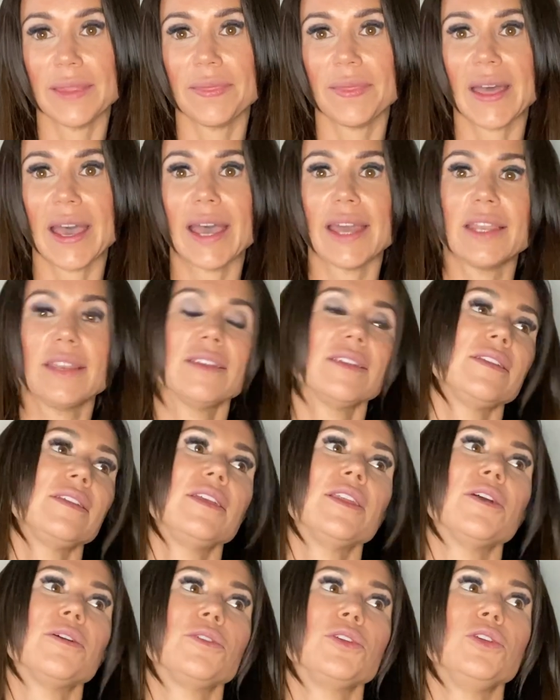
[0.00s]
that,
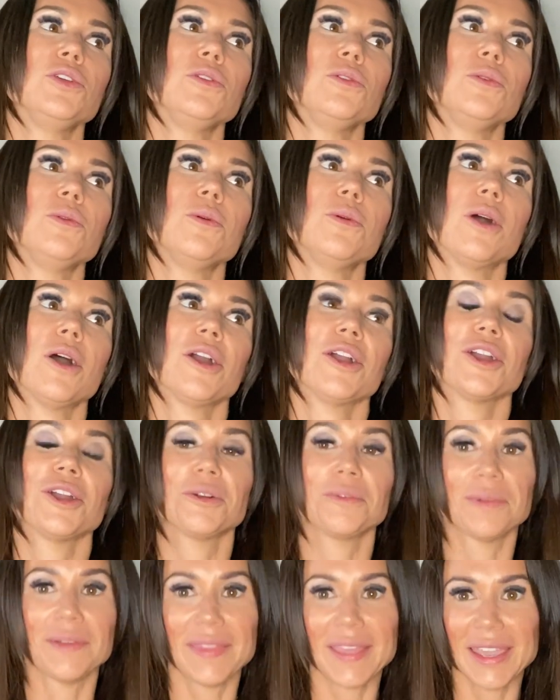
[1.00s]
you know, you
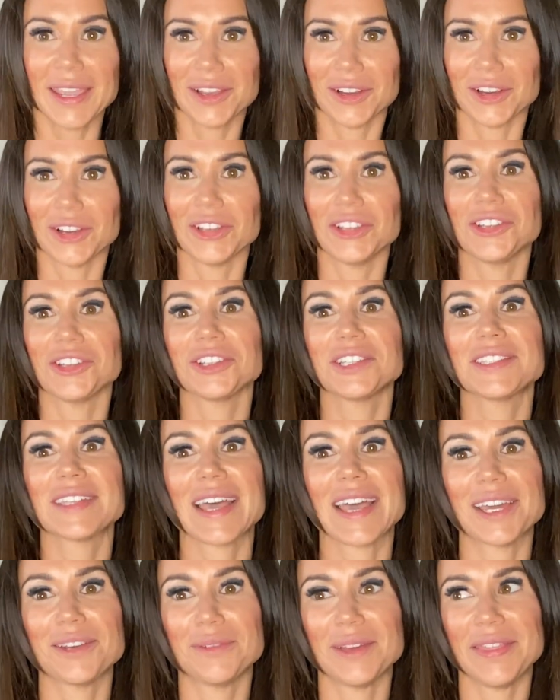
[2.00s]
hurt when they hurt, you're
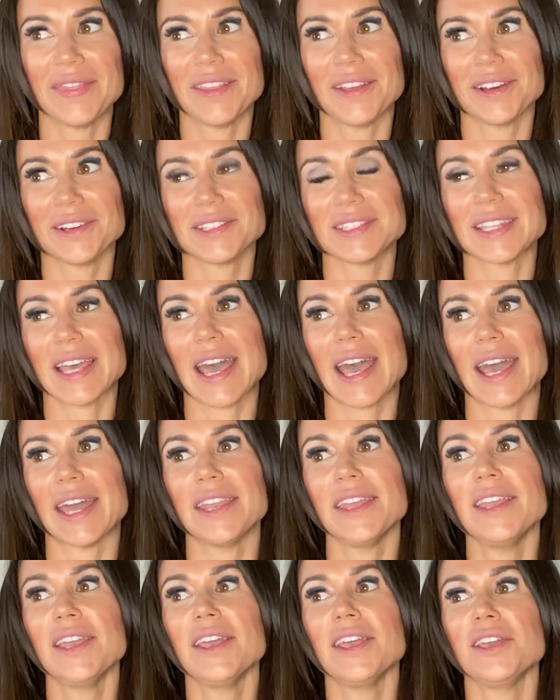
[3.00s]
sad when they're
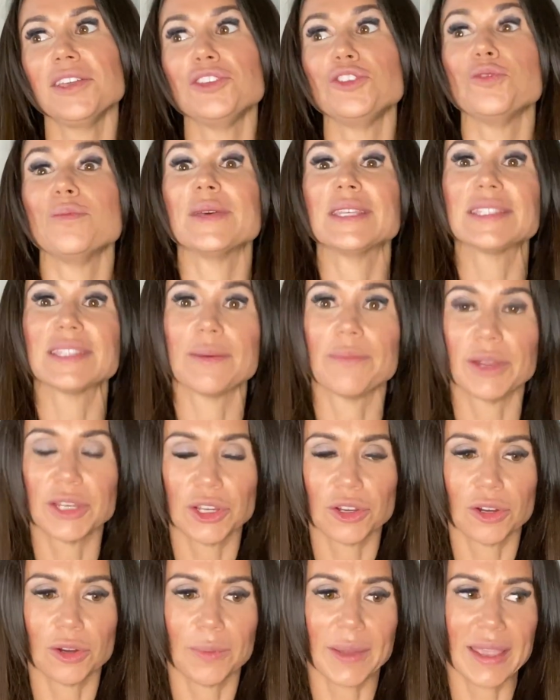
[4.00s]
sad, you miss them when
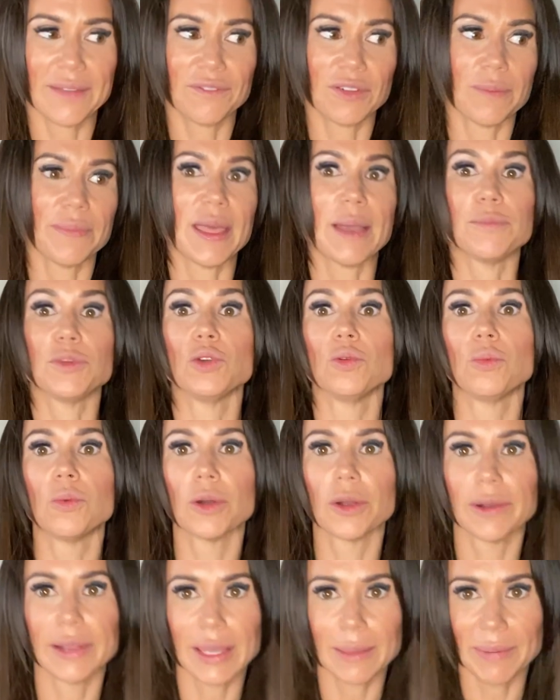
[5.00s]
you're away from them, you
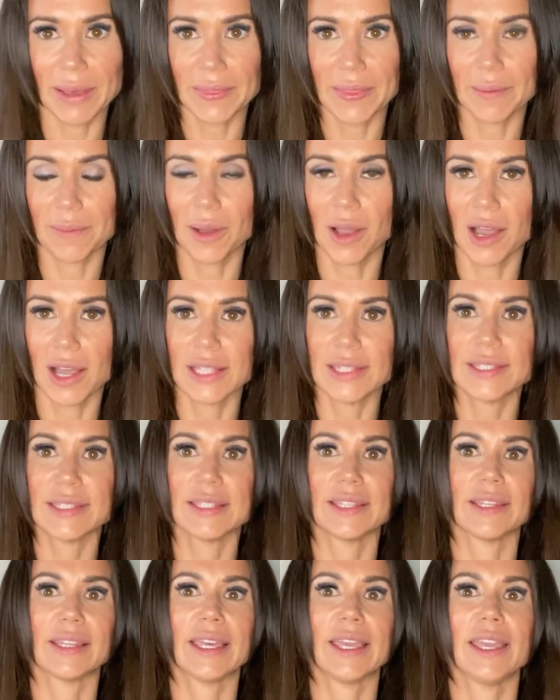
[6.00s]
worry about them
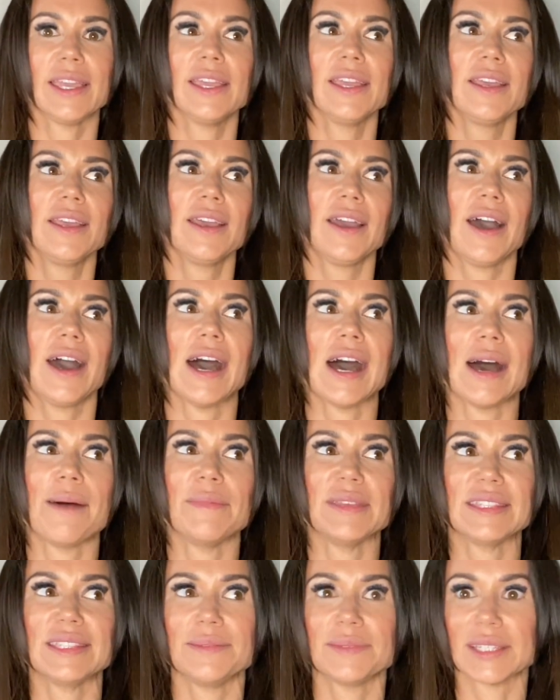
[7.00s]
constantly.
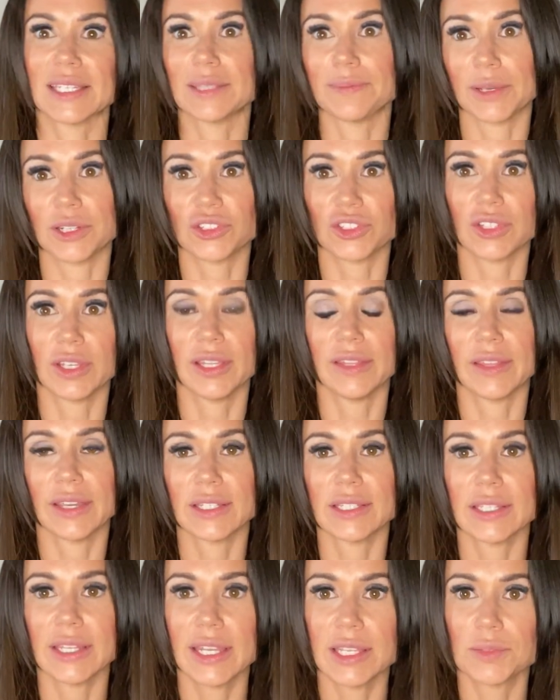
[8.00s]
It seems like, especially in
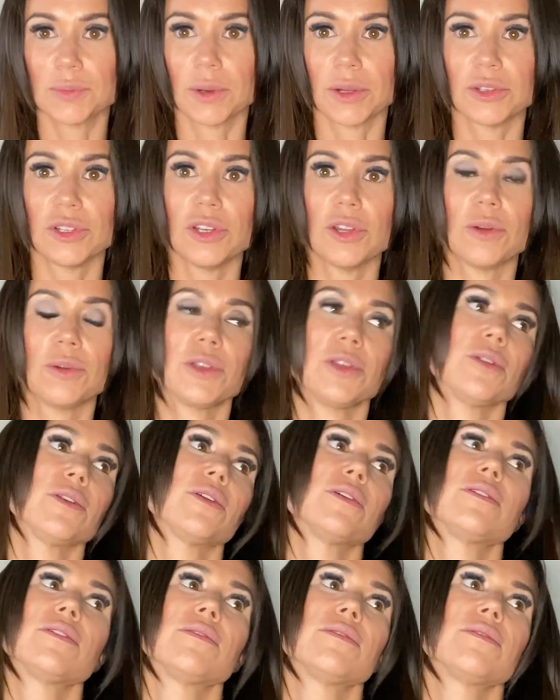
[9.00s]
like today's world, you know,
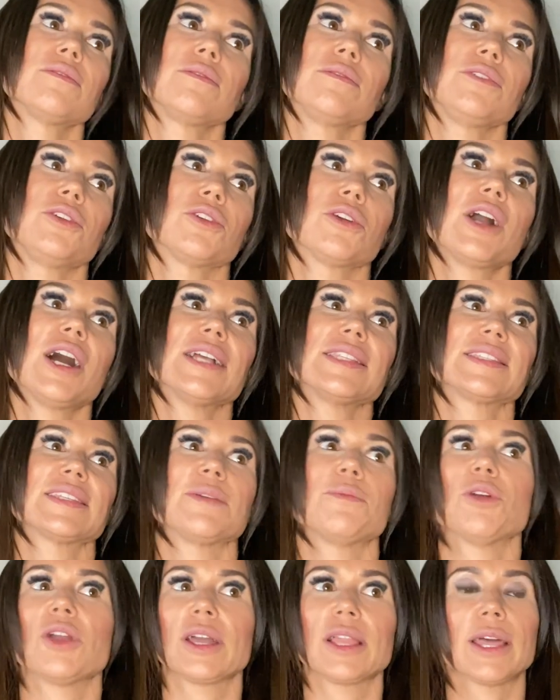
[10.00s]
you're
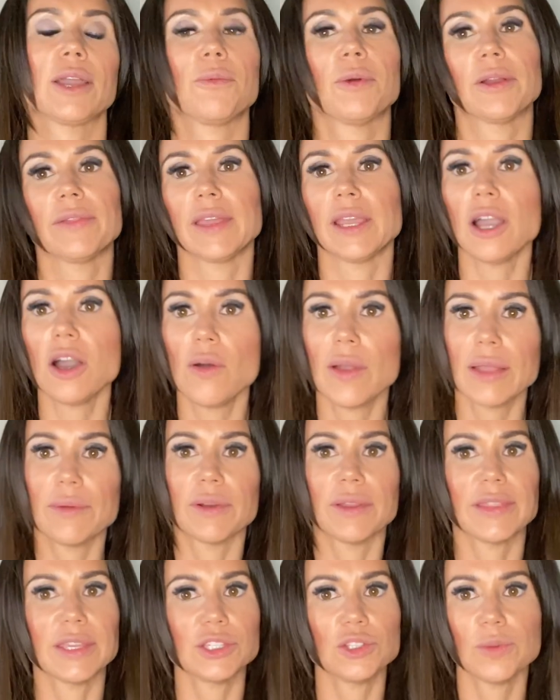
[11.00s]
constantly worrying like, where are they going?
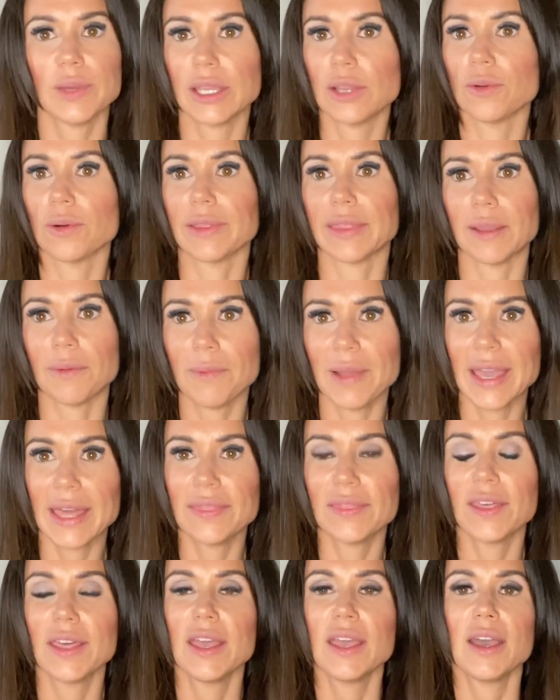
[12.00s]
What are they doing? Who are they
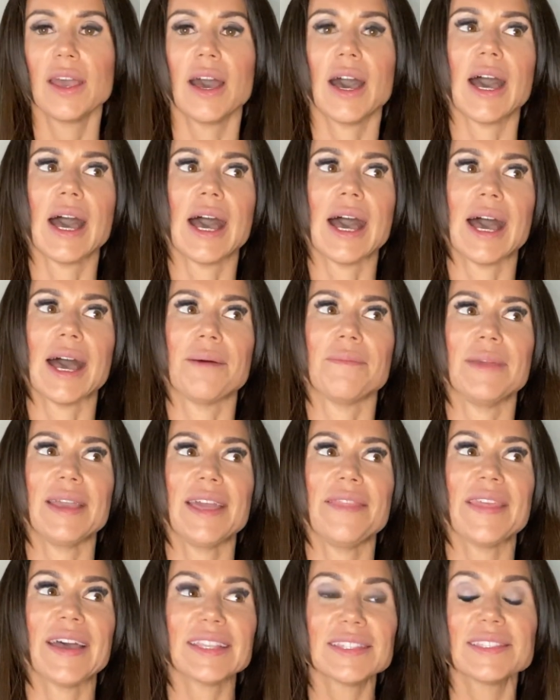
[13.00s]
with?
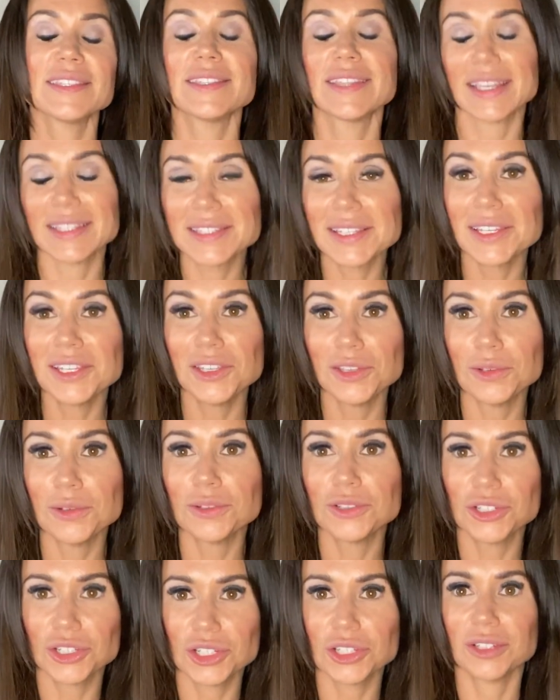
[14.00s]
And that's a
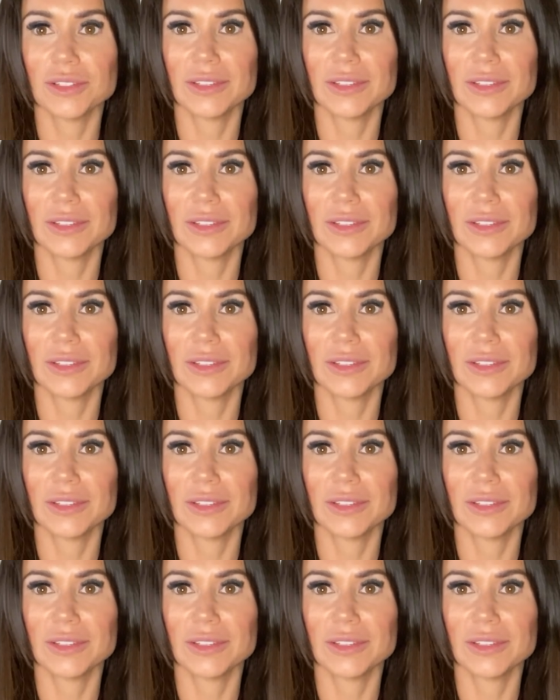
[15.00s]
huge